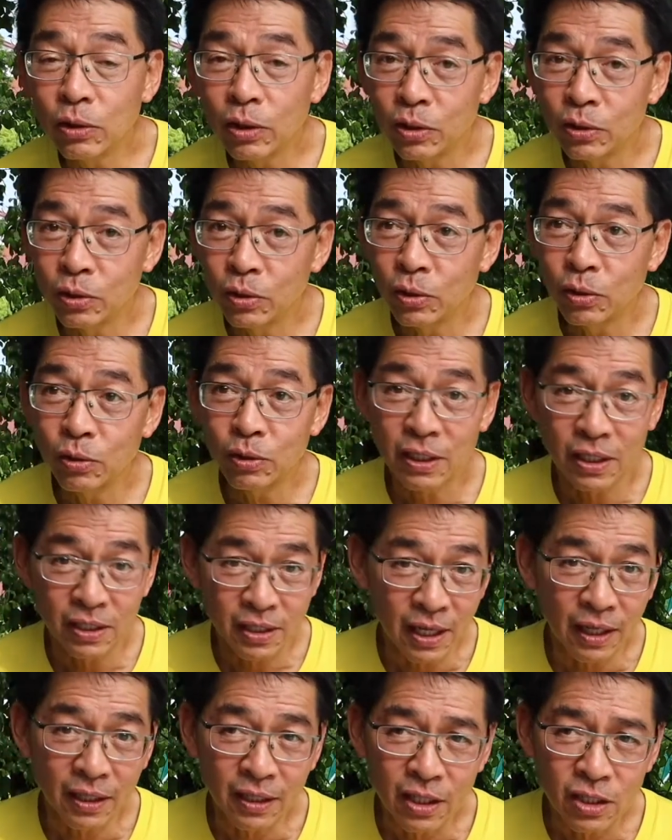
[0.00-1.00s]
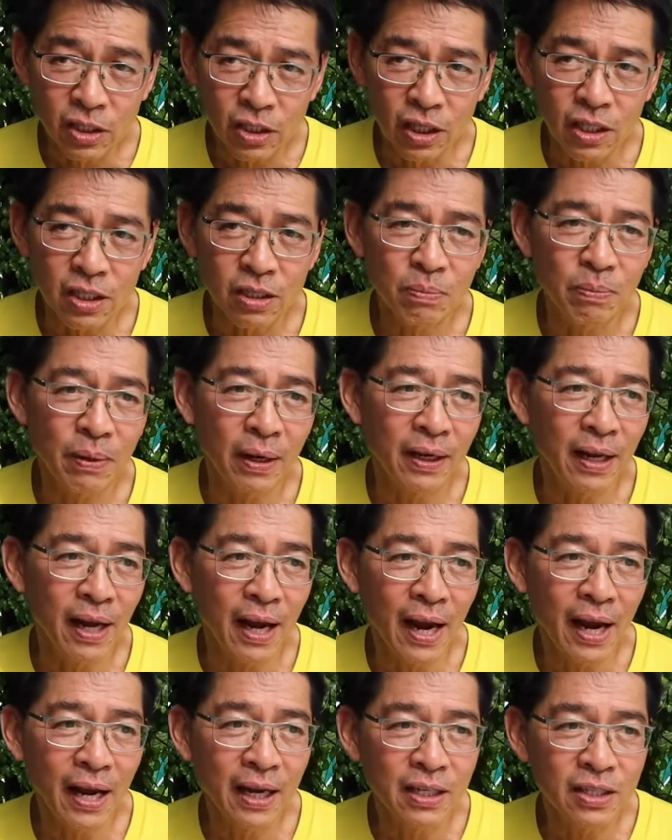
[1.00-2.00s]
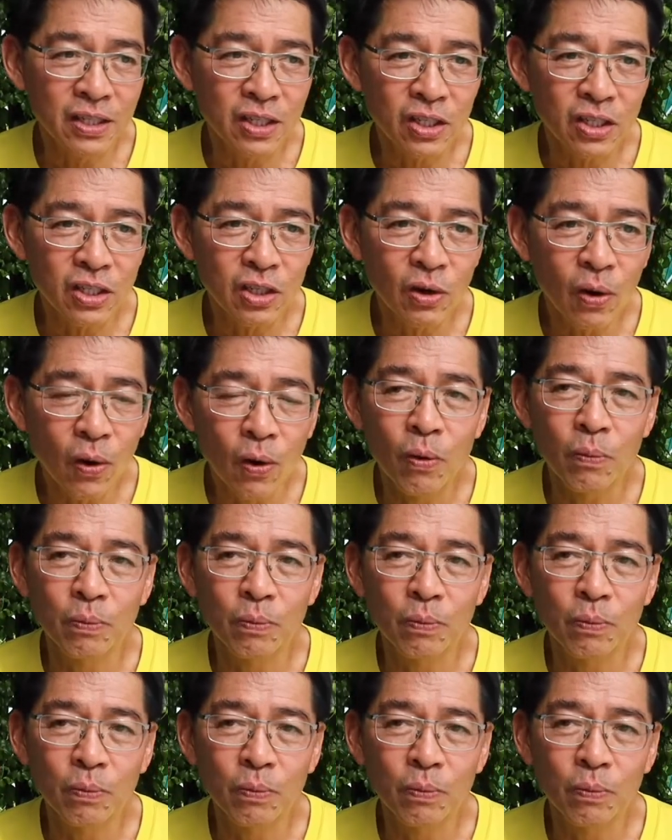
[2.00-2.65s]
know the statistics, but I just hope